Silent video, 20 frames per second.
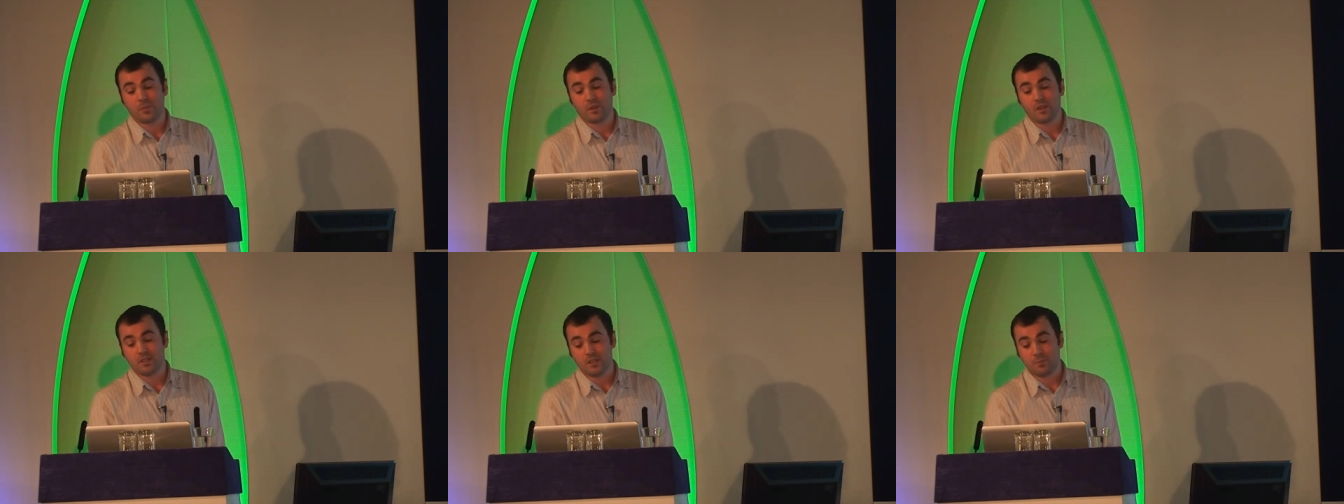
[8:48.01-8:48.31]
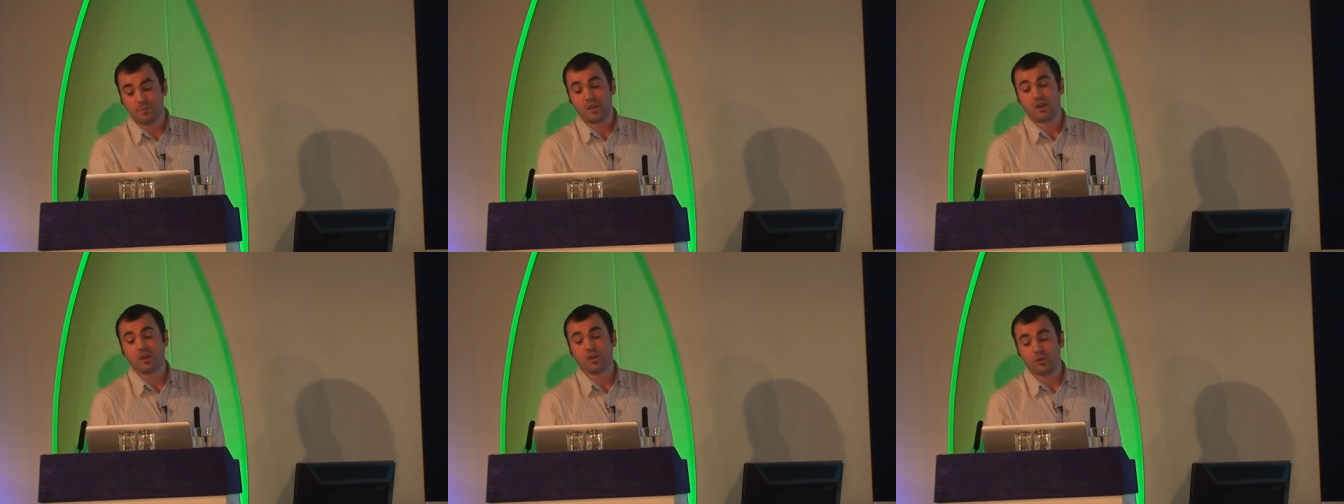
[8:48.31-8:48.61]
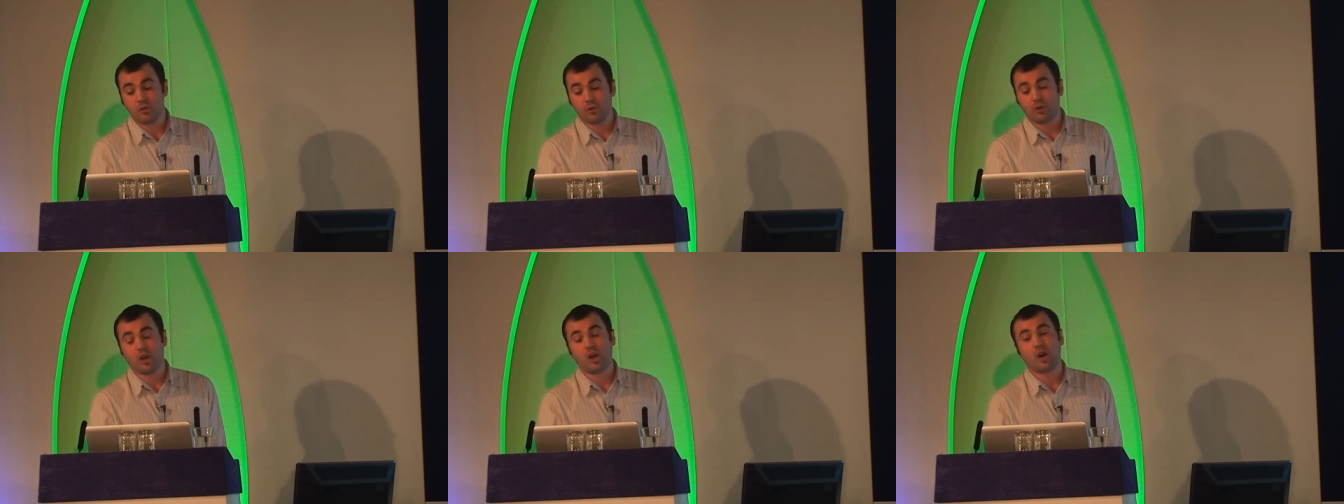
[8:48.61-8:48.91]
because depending
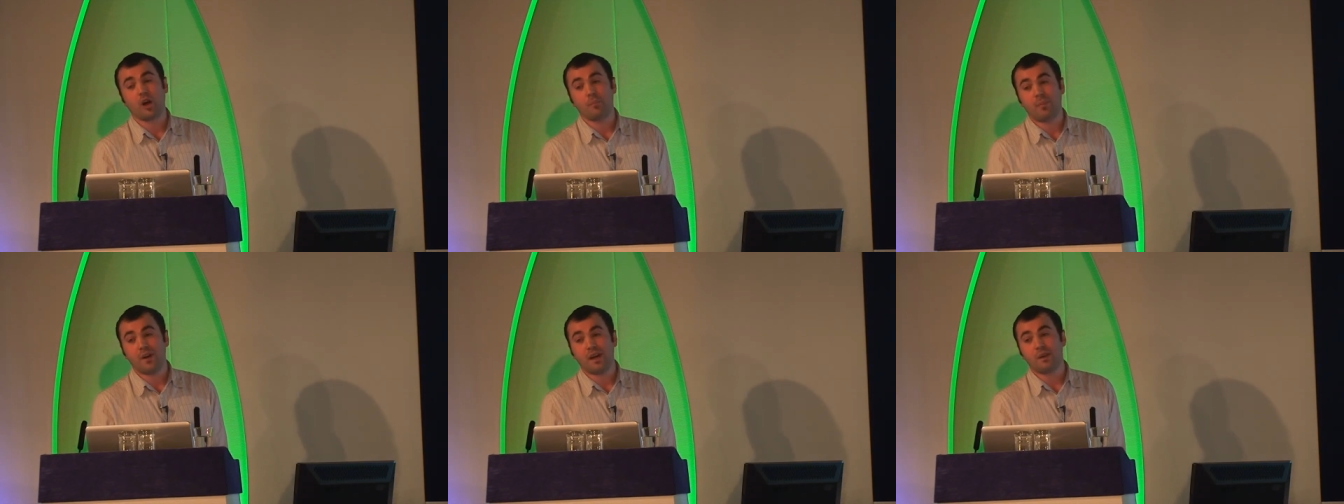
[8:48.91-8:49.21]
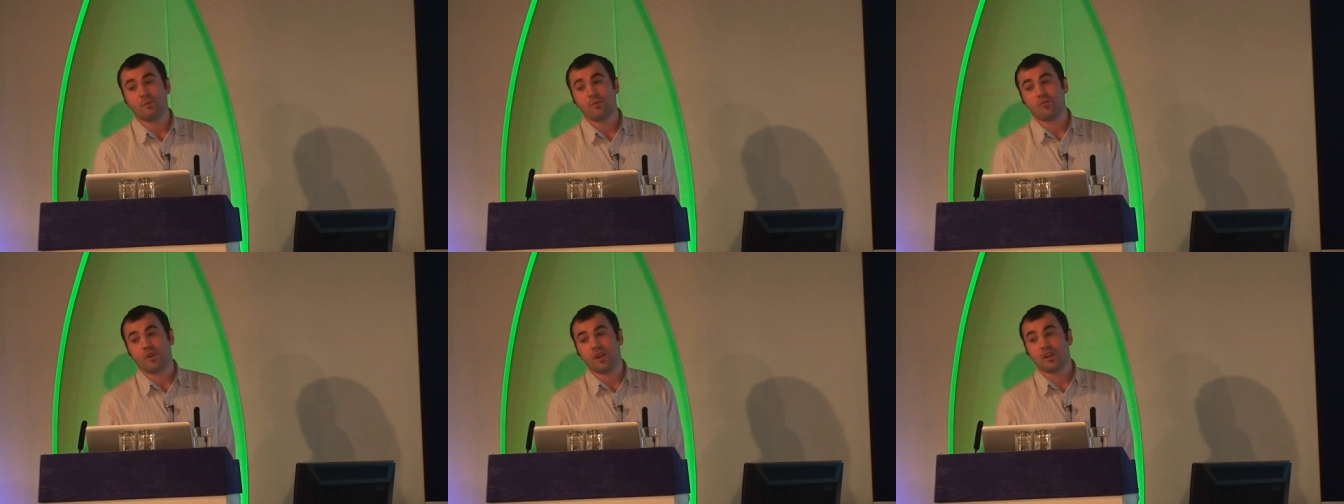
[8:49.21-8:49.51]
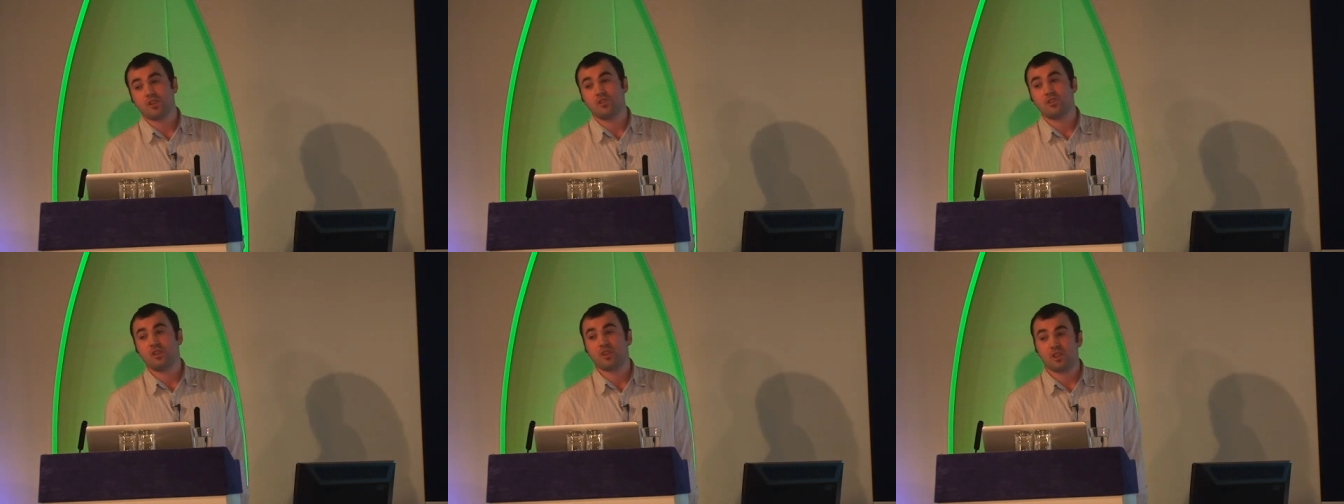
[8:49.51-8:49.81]
on your cart abandonment
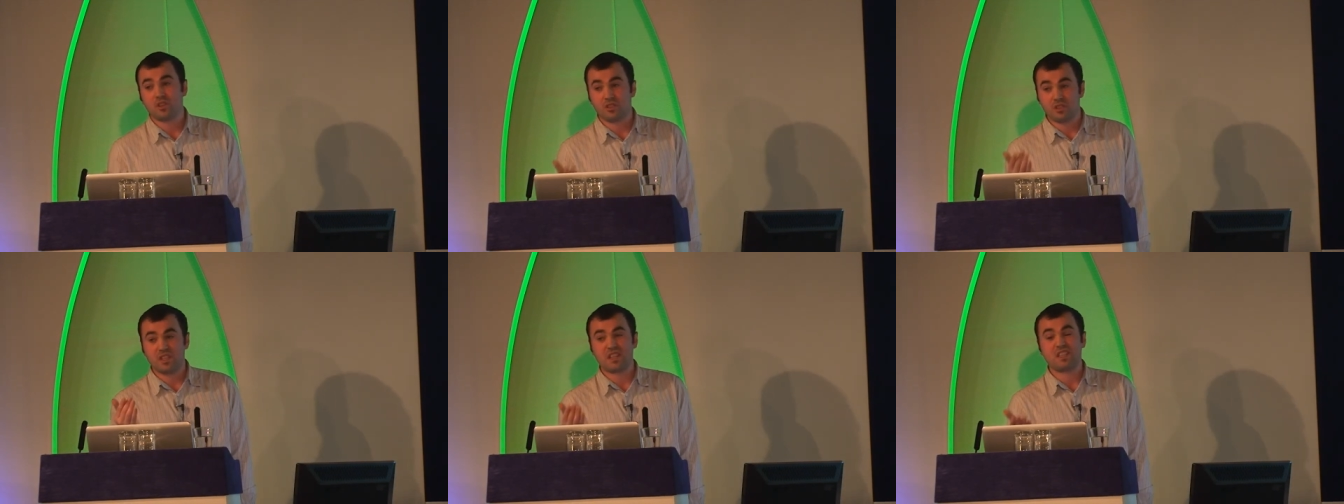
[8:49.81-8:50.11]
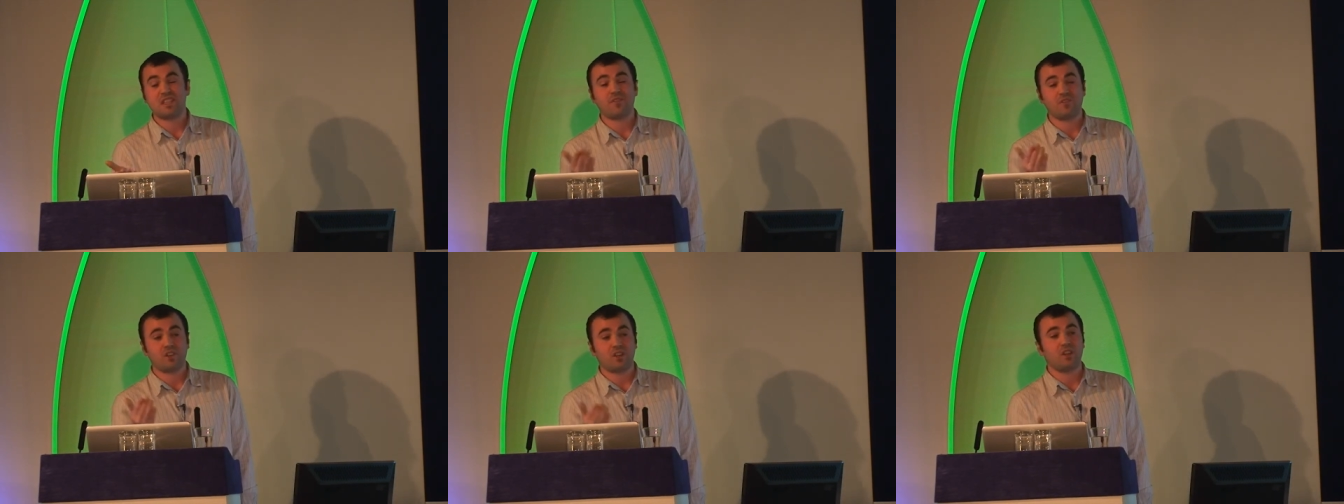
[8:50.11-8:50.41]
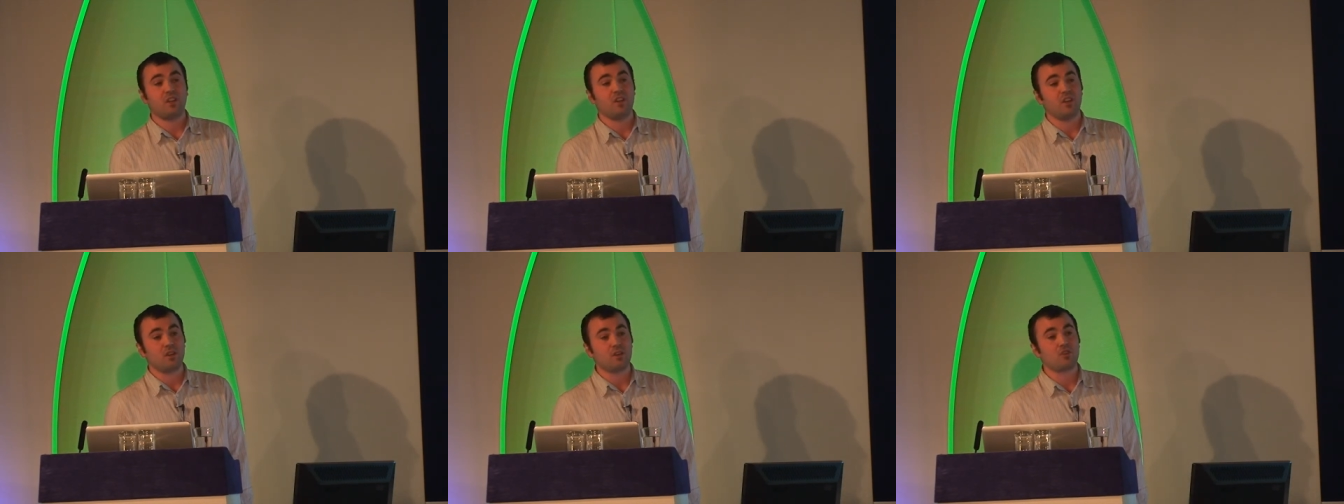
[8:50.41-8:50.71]
rates, you can
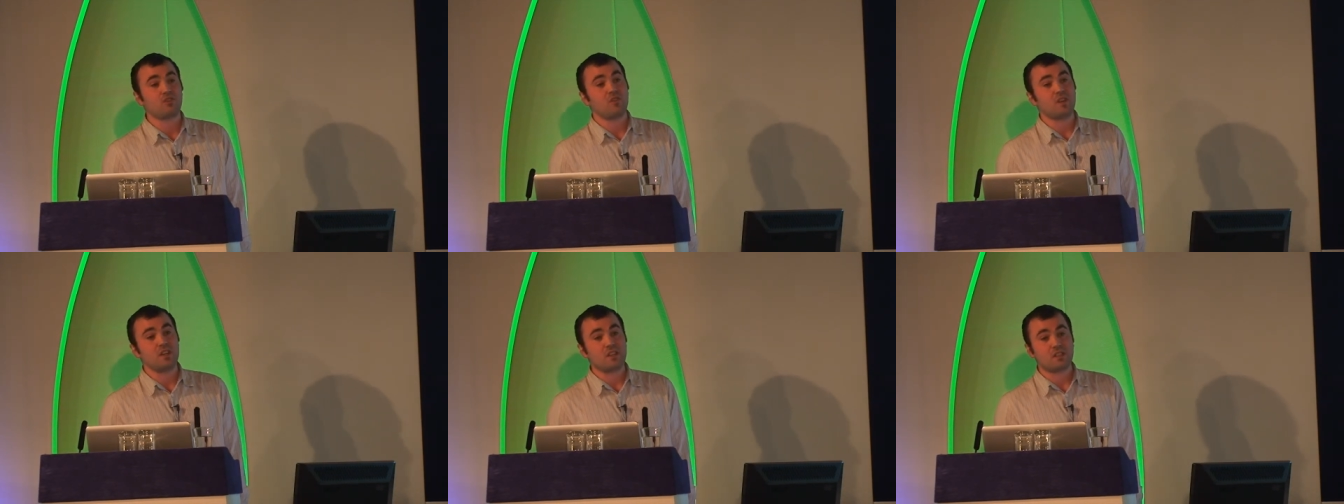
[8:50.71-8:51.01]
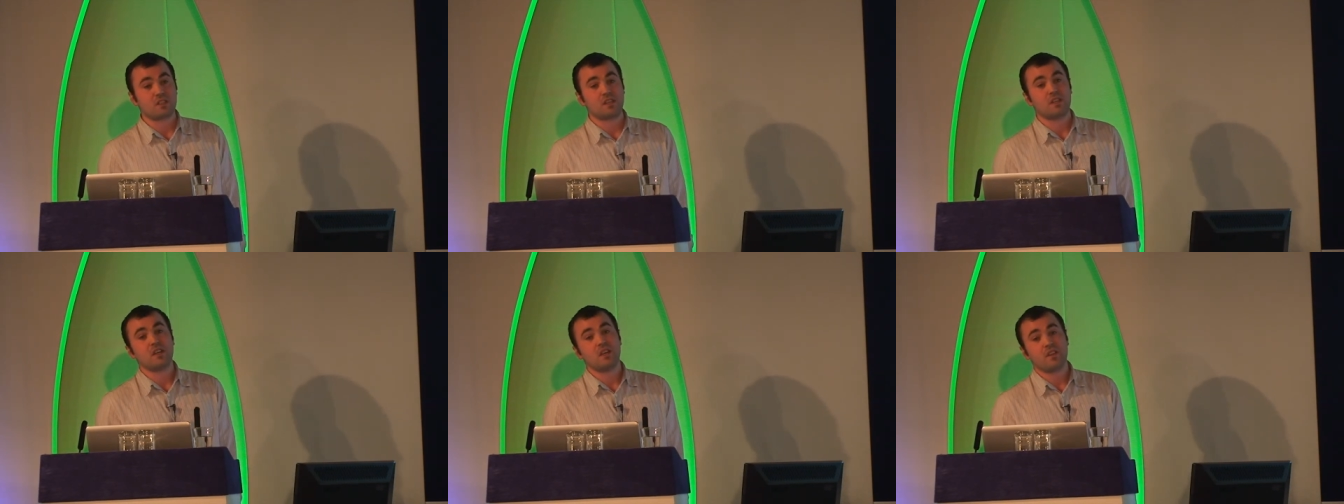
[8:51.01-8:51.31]
significantly increase